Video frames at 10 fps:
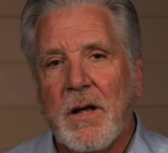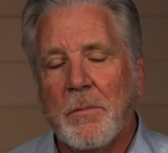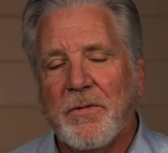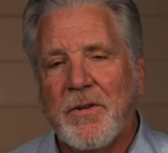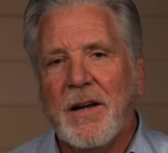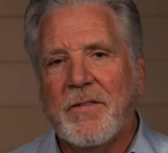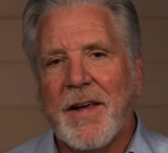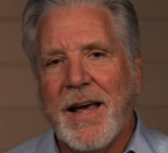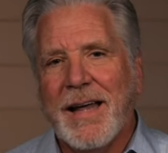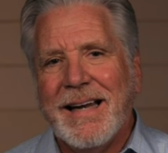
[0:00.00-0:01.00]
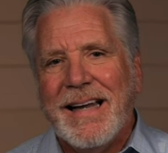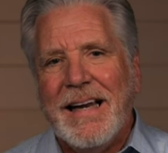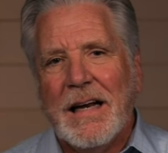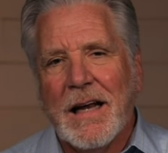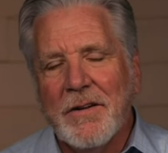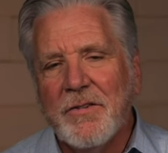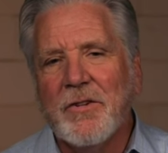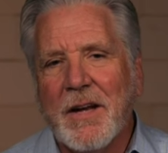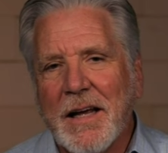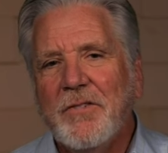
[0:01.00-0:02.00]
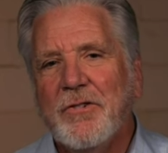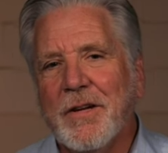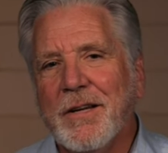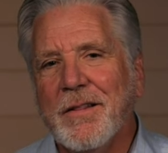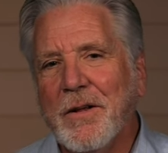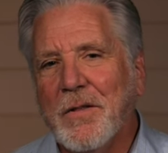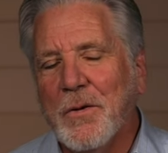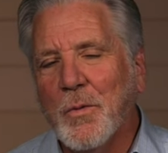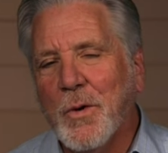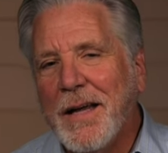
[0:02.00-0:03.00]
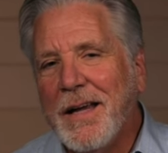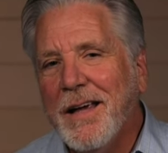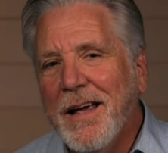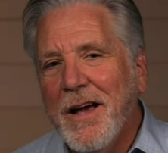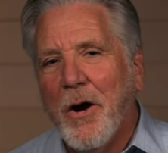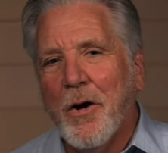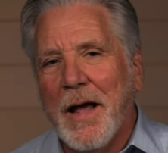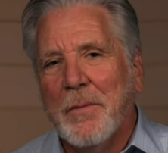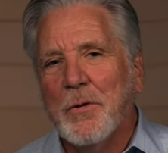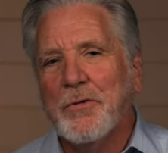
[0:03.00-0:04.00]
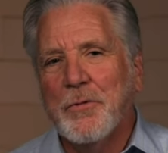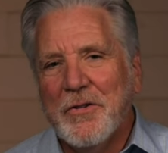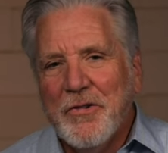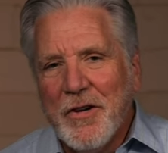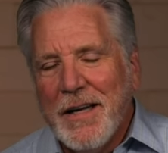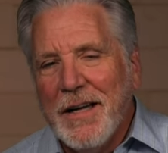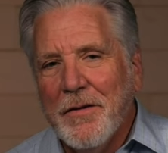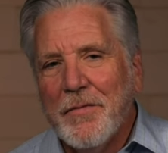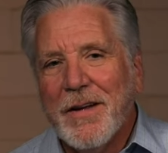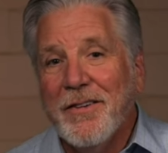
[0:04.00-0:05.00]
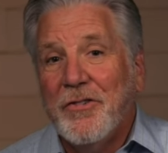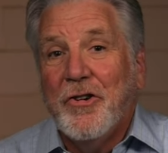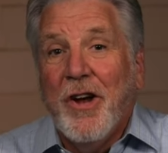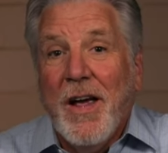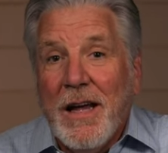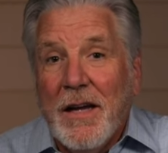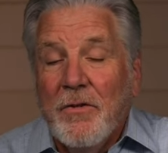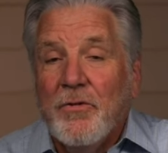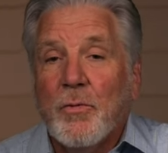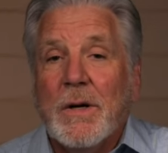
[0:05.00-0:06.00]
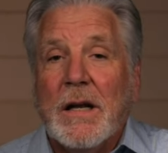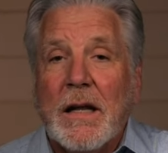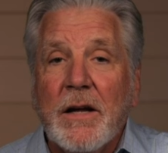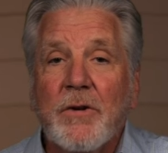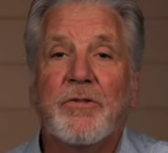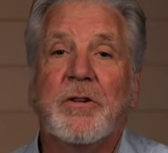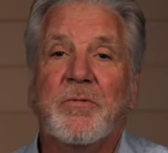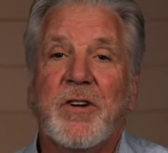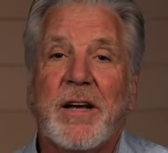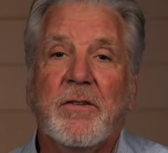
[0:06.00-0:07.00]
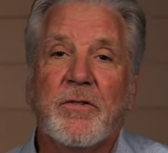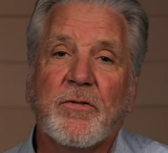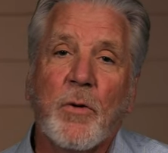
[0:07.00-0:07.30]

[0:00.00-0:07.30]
And besides that, any legislation that we are able to achieve can change when leadership changes.